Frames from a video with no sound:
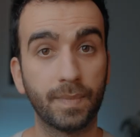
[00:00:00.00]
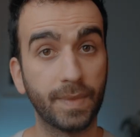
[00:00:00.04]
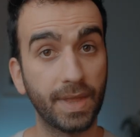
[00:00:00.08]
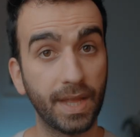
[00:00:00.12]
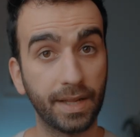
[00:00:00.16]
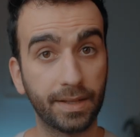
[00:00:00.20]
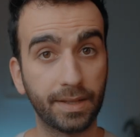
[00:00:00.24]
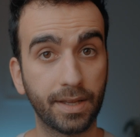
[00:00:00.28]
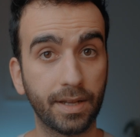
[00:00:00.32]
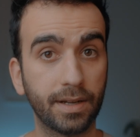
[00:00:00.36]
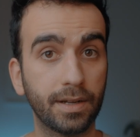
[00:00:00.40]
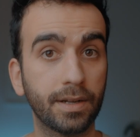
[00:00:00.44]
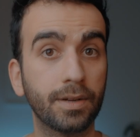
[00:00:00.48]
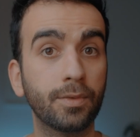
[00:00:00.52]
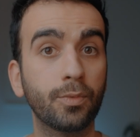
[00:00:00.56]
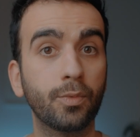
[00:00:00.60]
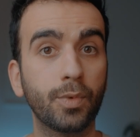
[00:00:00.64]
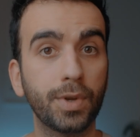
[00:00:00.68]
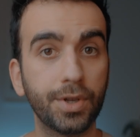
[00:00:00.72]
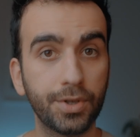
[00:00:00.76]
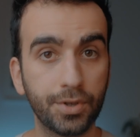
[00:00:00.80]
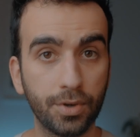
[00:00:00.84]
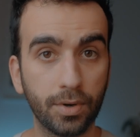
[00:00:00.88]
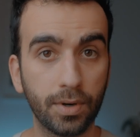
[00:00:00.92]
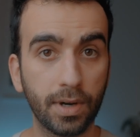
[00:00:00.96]
that can
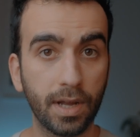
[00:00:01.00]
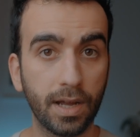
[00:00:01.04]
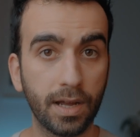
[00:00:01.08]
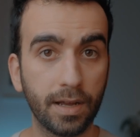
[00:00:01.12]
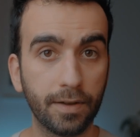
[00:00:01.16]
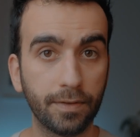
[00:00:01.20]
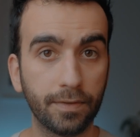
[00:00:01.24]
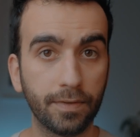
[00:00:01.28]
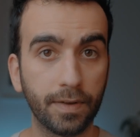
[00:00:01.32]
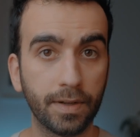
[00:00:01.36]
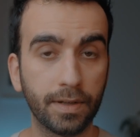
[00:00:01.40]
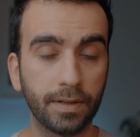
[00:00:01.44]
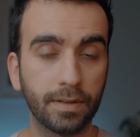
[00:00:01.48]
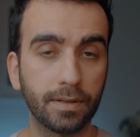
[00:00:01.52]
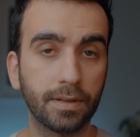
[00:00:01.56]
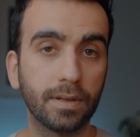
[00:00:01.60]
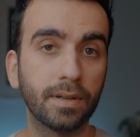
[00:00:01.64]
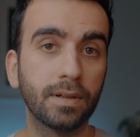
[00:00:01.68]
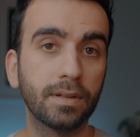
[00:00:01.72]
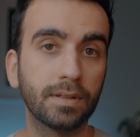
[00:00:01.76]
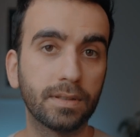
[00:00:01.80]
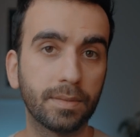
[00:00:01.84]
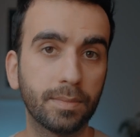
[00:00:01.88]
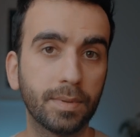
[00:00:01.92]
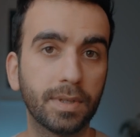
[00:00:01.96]
enrich your life and
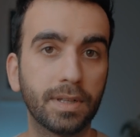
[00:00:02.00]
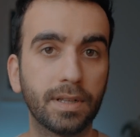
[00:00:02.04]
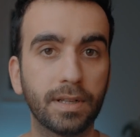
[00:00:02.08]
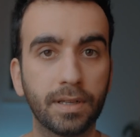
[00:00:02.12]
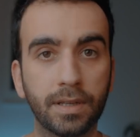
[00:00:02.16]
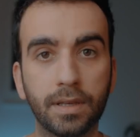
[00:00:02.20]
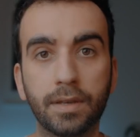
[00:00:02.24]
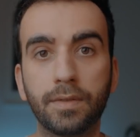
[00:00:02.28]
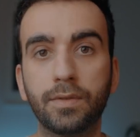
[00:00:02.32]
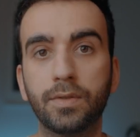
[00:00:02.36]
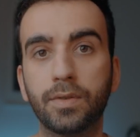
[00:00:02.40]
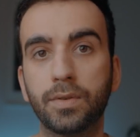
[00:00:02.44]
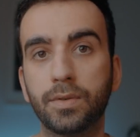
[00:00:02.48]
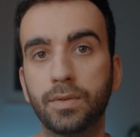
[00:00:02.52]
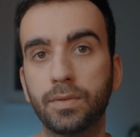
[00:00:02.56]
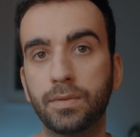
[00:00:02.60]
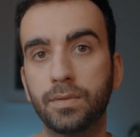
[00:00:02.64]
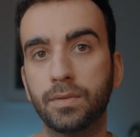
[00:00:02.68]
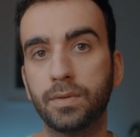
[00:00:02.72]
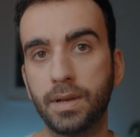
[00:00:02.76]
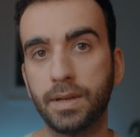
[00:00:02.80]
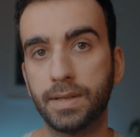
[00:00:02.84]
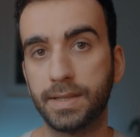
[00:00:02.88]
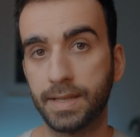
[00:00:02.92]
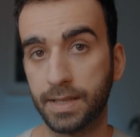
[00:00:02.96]
ultimately give
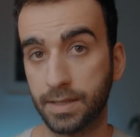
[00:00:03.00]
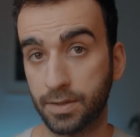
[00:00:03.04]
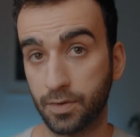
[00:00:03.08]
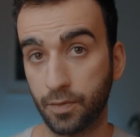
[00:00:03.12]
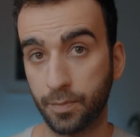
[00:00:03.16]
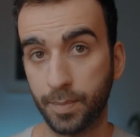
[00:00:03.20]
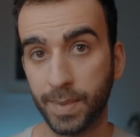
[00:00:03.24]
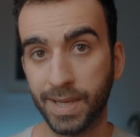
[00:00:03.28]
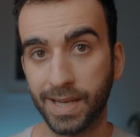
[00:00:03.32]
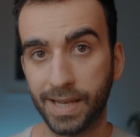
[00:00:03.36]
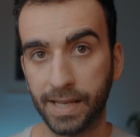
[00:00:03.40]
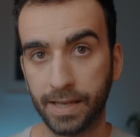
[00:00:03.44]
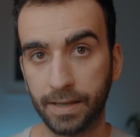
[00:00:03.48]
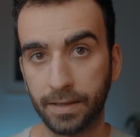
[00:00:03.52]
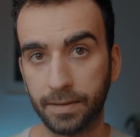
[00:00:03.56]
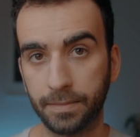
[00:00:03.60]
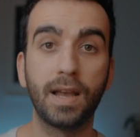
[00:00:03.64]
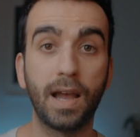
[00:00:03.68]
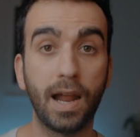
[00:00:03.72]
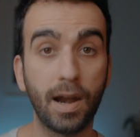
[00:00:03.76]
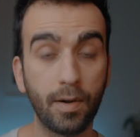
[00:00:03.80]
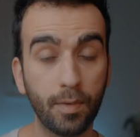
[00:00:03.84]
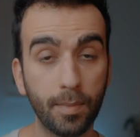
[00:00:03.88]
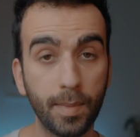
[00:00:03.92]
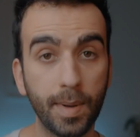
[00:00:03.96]
you a sense of meaning.
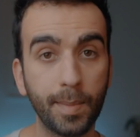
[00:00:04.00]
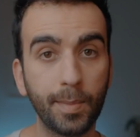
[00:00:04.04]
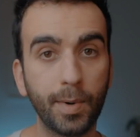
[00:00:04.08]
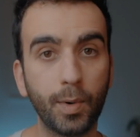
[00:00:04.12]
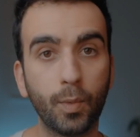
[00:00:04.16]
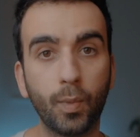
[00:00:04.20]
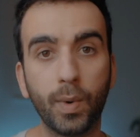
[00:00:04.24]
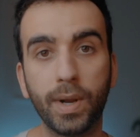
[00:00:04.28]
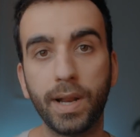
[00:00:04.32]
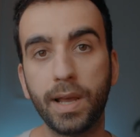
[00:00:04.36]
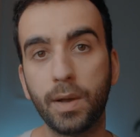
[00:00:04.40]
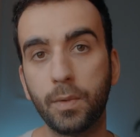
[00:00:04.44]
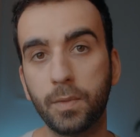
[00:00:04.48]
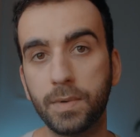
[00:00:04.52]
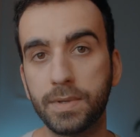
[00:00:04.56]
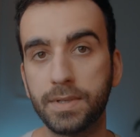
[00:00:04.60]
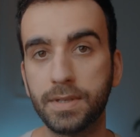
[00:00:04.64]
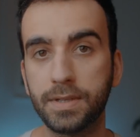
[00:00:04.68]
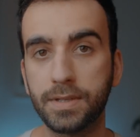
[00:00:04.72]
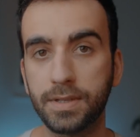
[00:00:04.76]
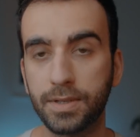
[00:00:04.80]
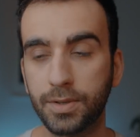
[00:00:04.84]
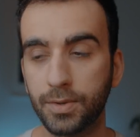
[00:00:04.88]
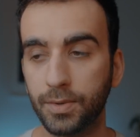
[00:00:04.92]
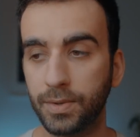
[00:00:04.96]
I remember when I was
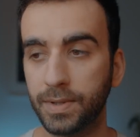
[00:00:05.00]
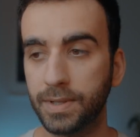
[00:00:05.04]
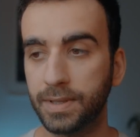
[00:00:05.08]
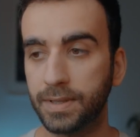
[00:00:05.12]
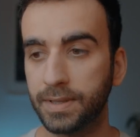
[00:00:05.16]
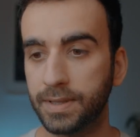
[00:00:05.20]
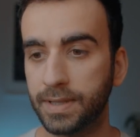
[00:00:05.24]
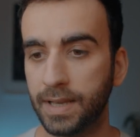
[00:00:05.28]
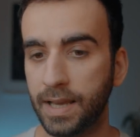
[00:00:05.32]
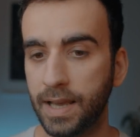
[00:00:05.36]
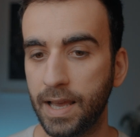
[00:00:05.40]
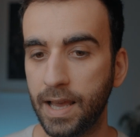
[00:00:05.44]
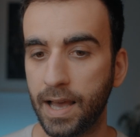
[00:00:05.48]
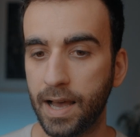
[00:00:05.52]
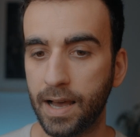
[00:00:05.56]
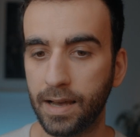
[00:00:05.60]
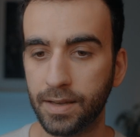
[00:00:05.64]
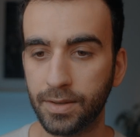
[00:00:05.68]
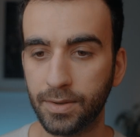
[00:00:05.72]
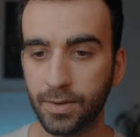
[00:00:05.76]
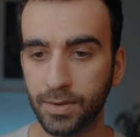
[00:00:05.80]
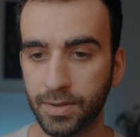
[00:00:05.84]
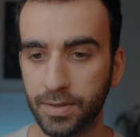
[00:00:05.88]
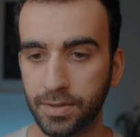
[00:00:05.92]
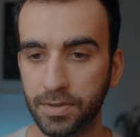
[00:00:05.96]
a student, I
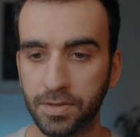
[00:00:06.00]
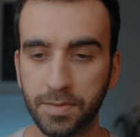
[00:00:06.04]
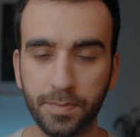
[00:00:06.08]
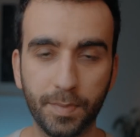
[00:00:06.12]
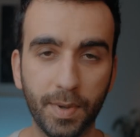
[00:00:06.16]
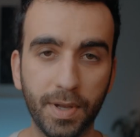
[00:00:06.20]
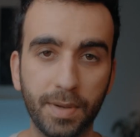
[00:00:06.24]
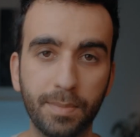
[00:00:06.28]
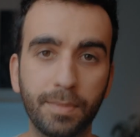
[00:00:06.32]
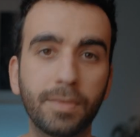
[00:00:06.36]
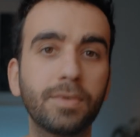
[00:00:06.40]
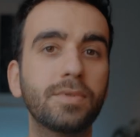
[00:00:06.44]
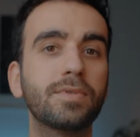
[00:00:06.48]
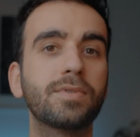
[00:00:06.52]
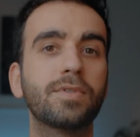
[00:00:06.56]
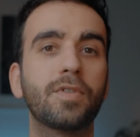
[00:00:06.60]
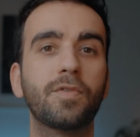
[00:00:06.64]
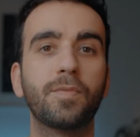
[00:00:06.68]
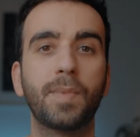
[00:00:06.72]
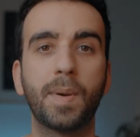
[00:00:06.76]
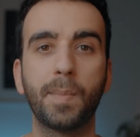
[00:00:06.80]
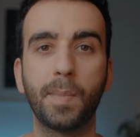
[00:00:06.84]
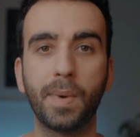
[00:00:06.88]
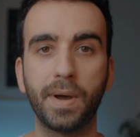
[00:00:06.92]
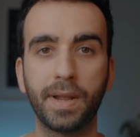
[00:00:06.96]
used to spend most
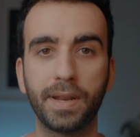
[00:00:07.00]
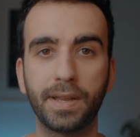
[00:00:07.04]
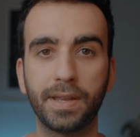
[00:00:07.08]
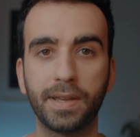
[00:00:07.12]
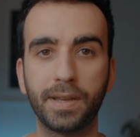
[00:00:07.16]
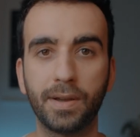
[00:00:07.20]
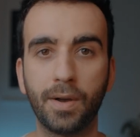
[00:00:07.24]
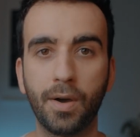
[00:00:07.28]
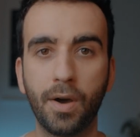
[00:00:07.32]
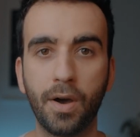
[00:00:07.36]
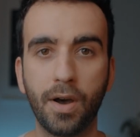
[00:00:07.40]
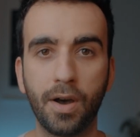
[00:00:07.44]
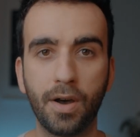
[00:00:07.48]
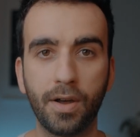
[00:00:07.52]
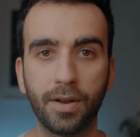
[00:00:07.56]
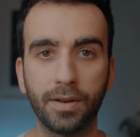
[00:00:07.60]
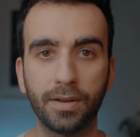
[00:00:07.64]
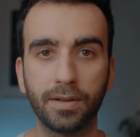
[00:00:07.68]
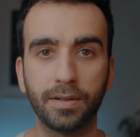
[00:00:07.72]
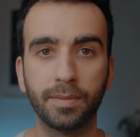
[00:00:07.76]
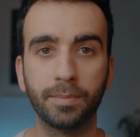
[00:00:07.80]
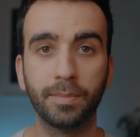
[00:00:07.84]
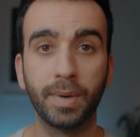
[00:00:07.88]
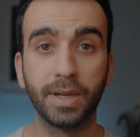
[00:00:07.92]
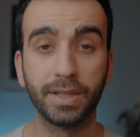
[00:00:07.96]
of my money
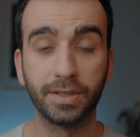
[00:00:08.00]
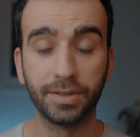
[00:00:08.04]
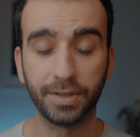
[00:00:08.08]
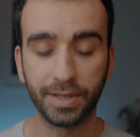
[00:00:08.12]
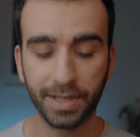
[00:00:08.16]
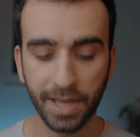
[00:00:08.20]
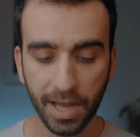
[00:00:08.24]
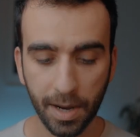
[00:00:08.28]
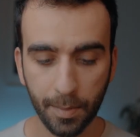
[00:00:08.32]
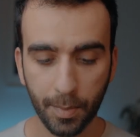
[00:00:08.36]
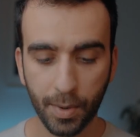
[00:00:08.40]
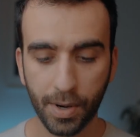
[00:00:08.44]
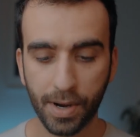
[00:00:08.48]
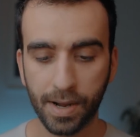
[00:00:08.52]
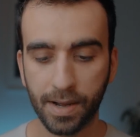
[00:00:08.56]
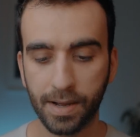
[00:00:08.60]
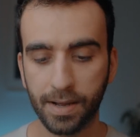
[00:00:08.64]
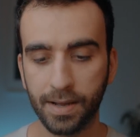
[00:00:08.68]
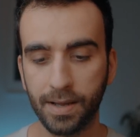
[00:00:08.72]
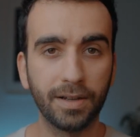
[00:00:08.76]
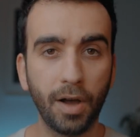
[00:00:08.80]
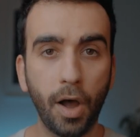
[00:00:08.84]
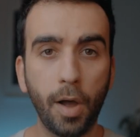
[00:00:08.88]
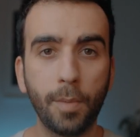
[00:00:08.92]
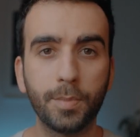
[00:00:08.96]
on better
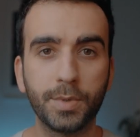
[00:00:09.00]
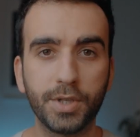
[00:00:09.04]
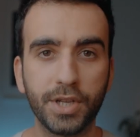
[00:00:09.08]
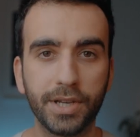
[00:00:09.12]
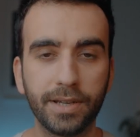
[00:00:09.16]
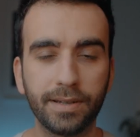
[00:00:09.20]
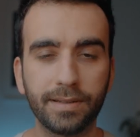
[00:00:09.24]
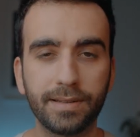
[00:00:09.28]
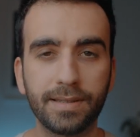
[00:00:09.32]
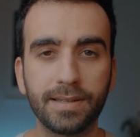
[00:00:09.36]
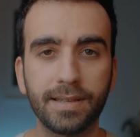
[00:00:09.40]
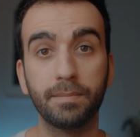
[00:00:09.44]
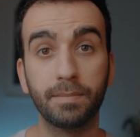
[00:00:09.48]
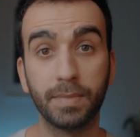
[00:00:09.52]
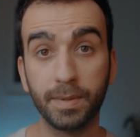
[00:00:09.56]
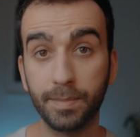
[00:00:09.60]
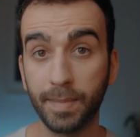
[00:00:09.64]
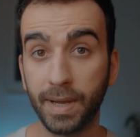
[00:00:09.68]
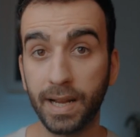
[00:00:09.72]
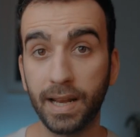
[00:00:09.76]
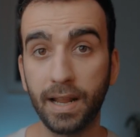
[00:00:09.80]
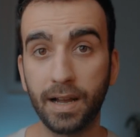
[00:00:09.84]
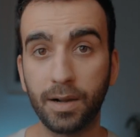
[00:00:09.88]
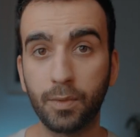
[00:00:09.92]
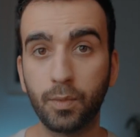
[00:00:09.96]
camera, objects, but
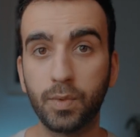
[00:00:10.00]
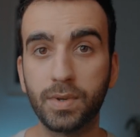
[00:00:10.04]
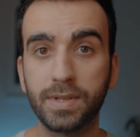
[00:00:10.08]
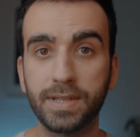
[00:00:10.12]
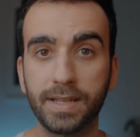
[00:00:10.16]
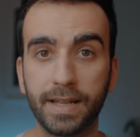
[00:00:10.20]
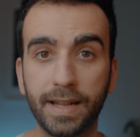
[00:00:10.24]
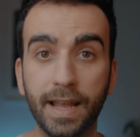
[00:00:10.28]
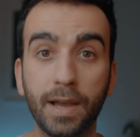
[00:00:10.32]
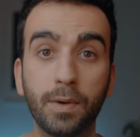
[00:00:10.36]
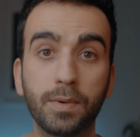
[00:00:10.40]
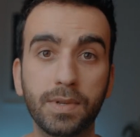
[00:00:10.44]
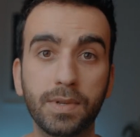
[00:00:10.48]
my luck was that I